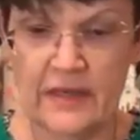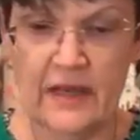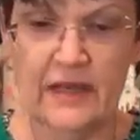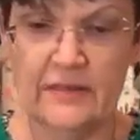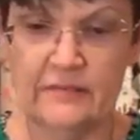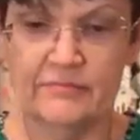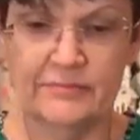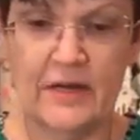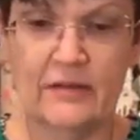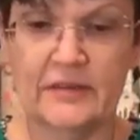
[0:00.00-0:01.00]
I got
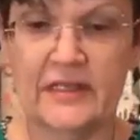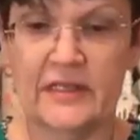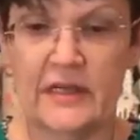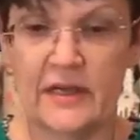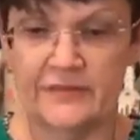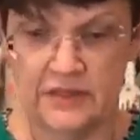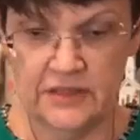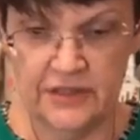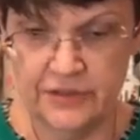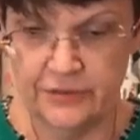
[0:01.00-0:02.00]
probably enough to
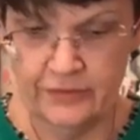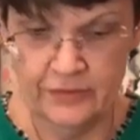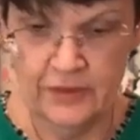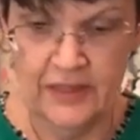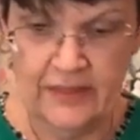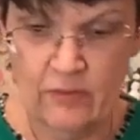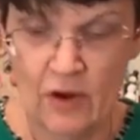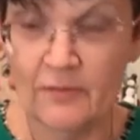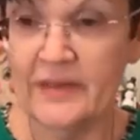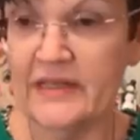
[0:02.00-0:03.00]
do. He
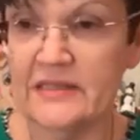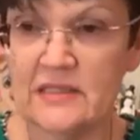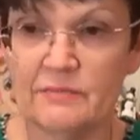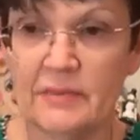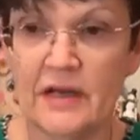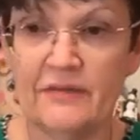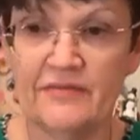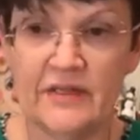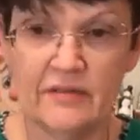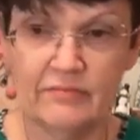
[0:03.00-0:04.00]
won't be as
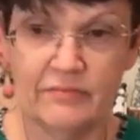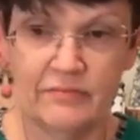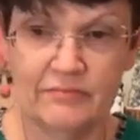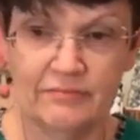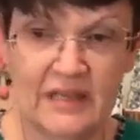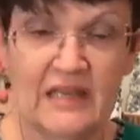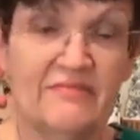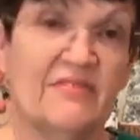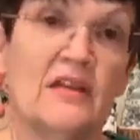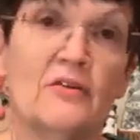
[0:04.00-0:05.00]

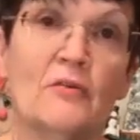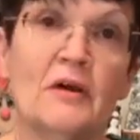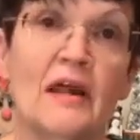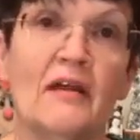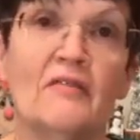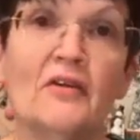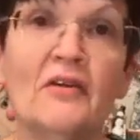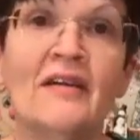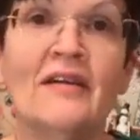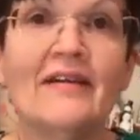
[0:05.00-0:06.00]
beefy or
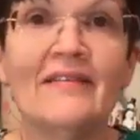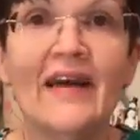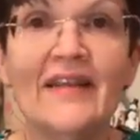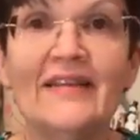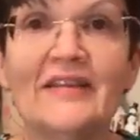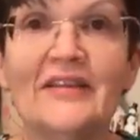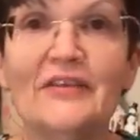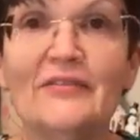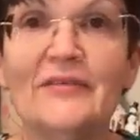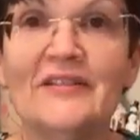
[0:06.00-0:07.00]
whatever. Thank
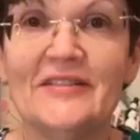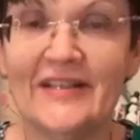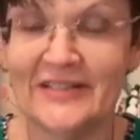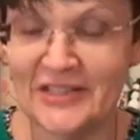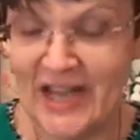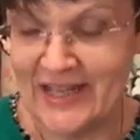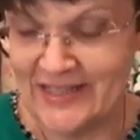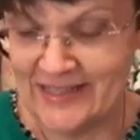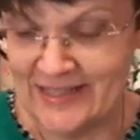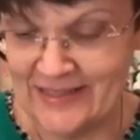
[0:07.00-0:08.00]
you, but
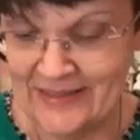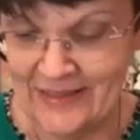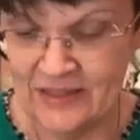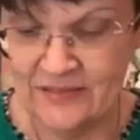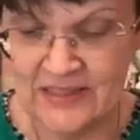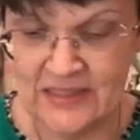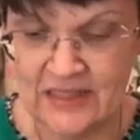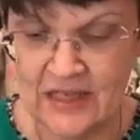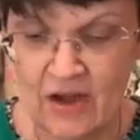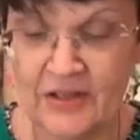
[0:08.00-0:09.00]
Jason. I was
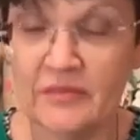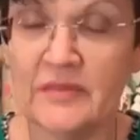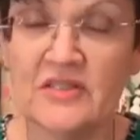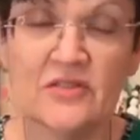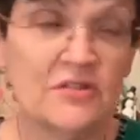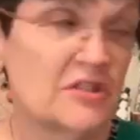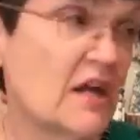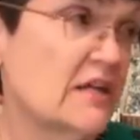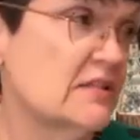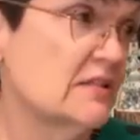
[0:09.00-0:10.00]
fixing to call you Mr.
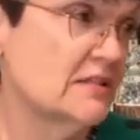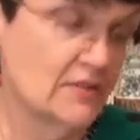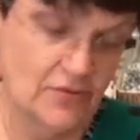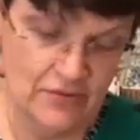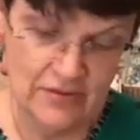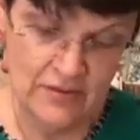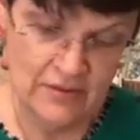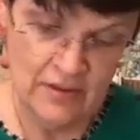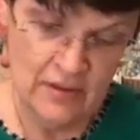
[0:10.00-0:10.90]
Jason, Lord.